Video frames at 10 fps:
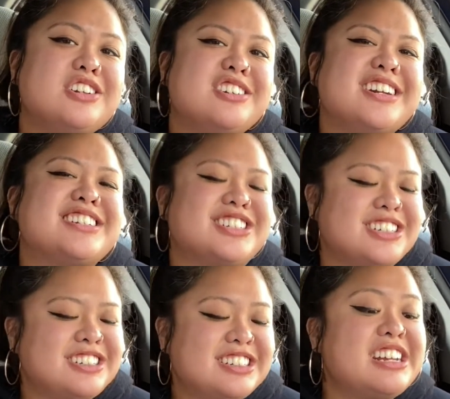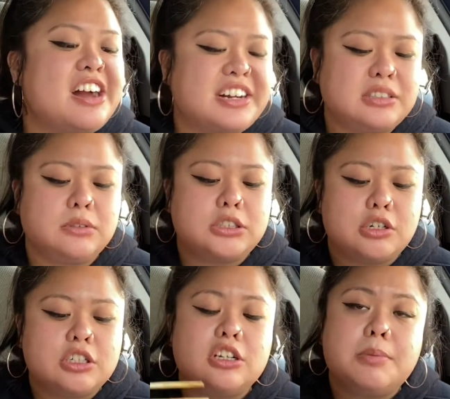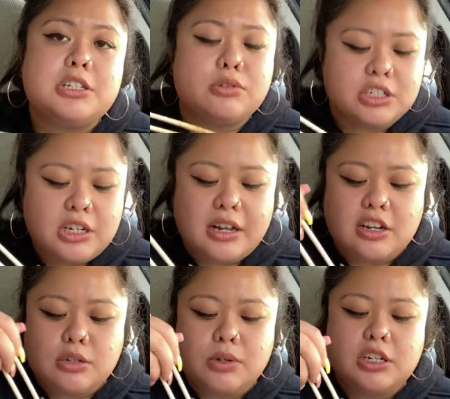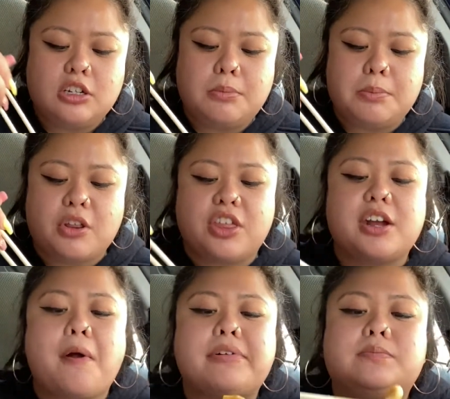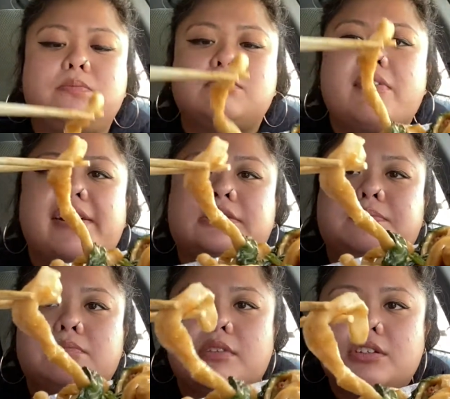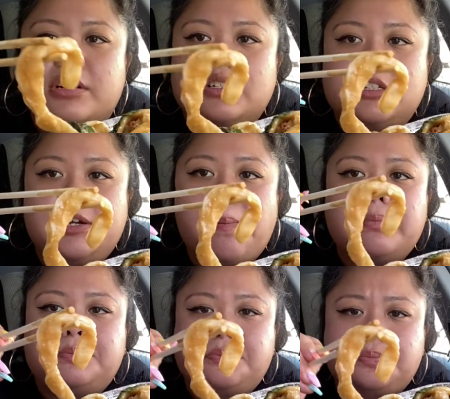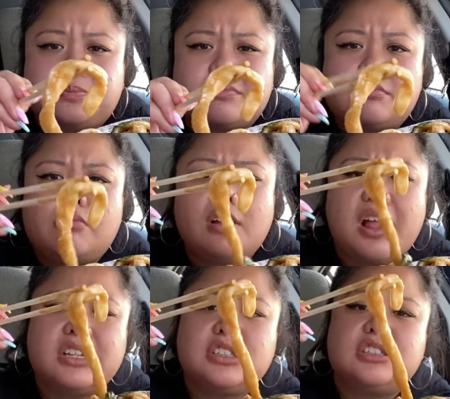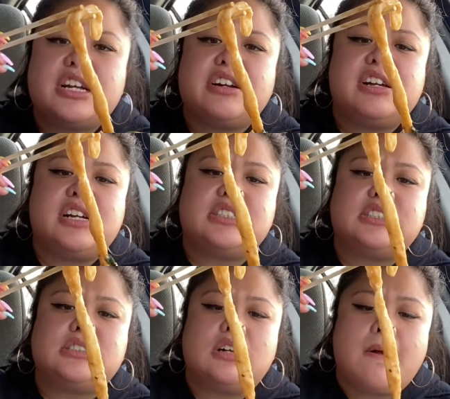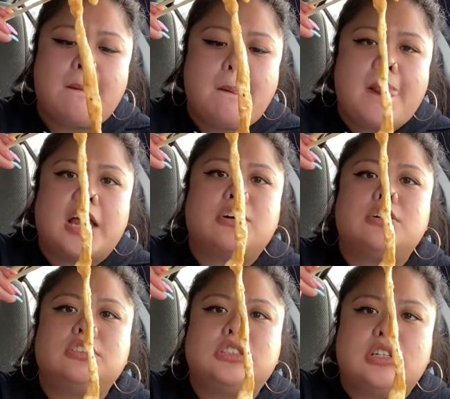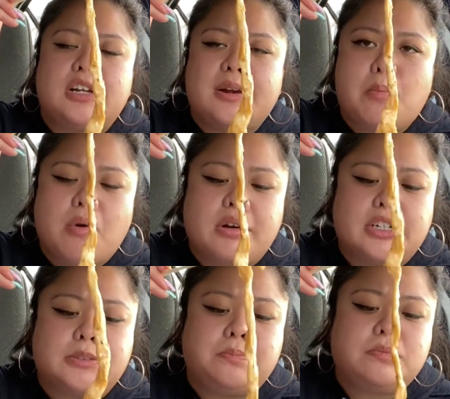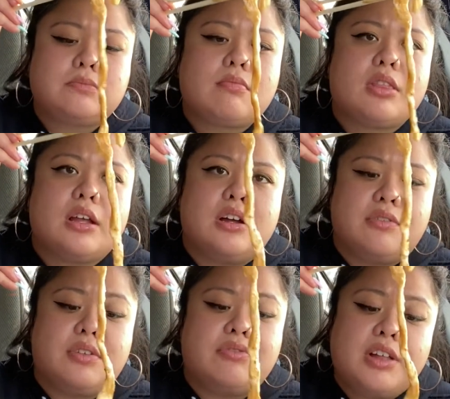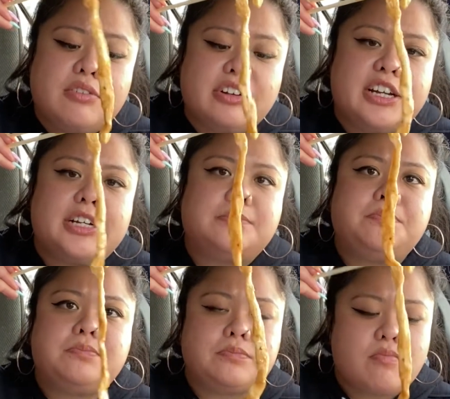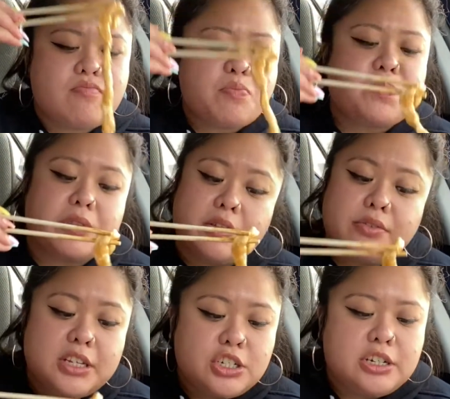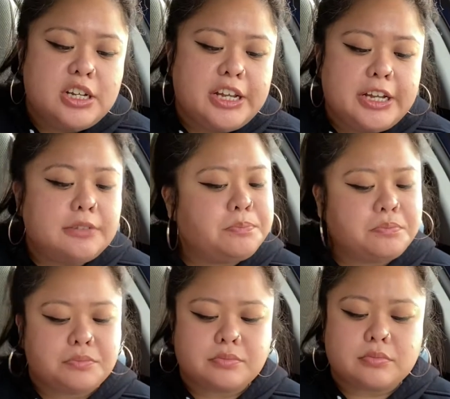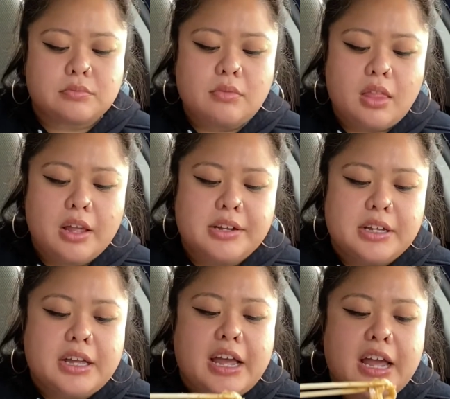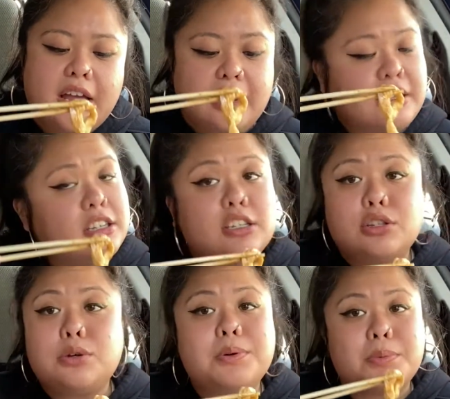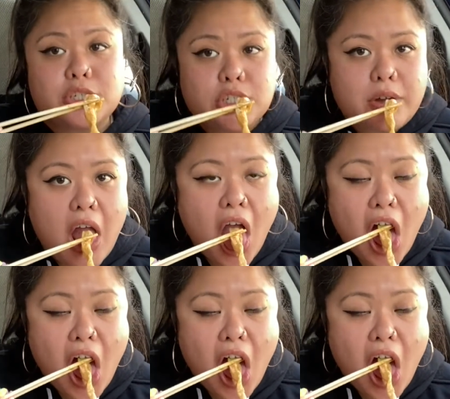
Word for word: textures. Um, so it's a little bit squishy. Like this one is a little bit more thick, as you can see in certain areas. It holds a lot more of the flavoring of the dish you're eating. And it's just super more chewy.